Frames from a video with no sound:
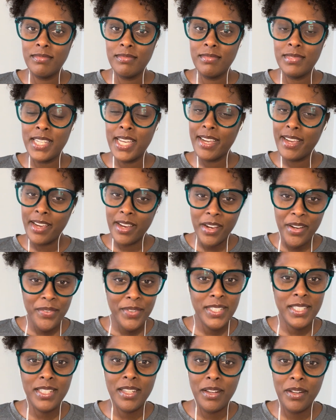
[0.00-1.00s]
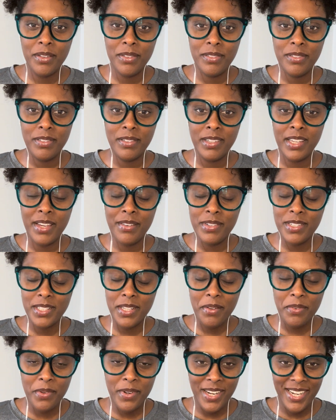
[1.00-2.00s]
Take care of yourself. Give
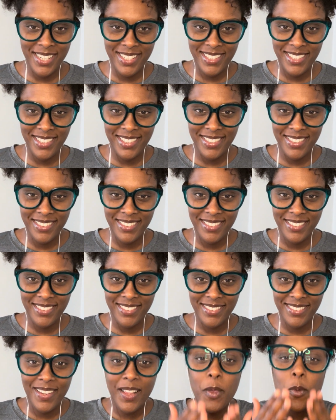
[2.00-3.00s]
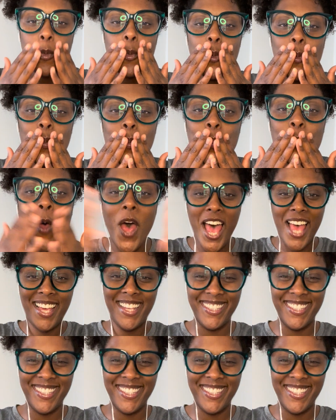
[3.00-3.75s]
yourself grace. Mwah.